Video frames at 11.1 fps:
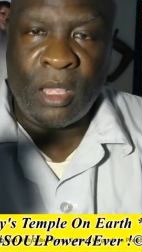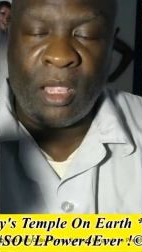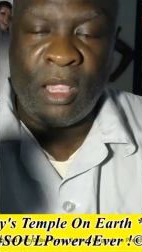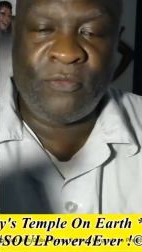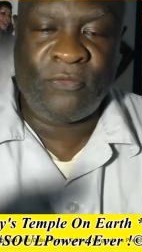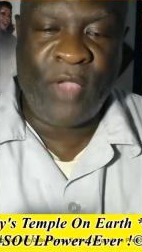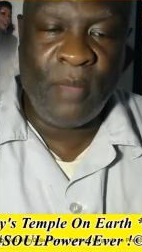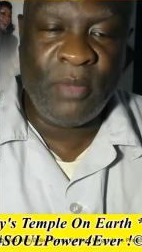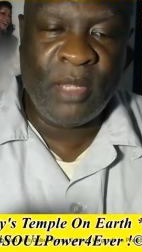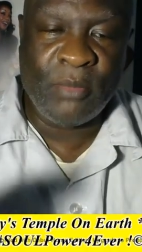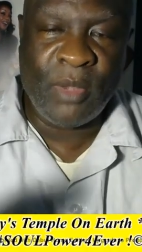And
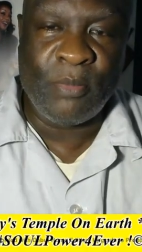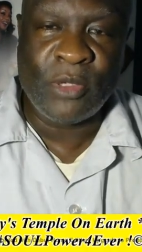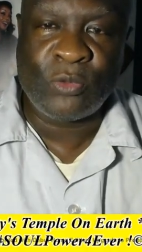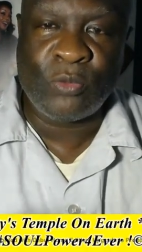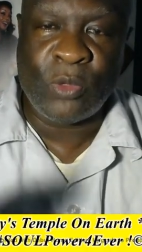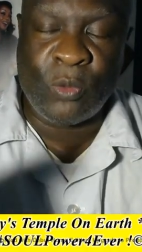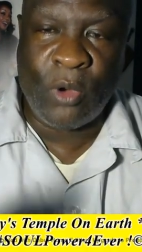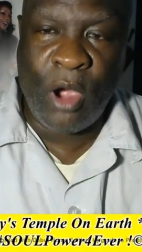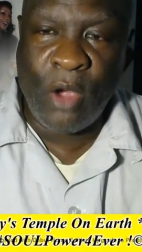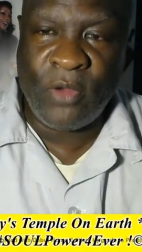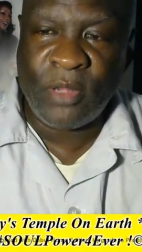family members were
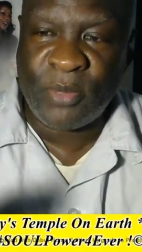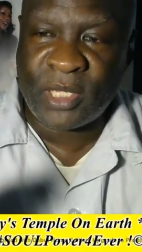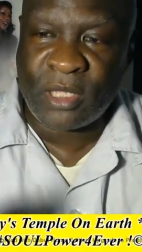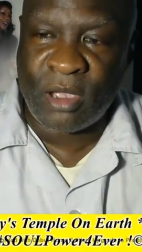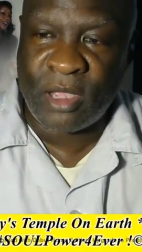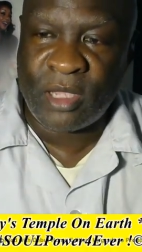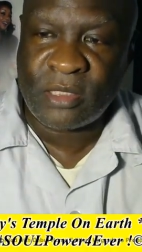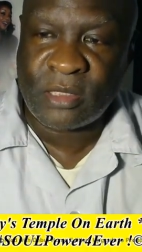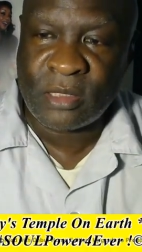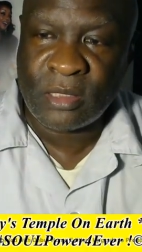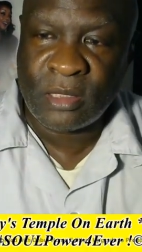worried
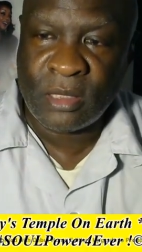because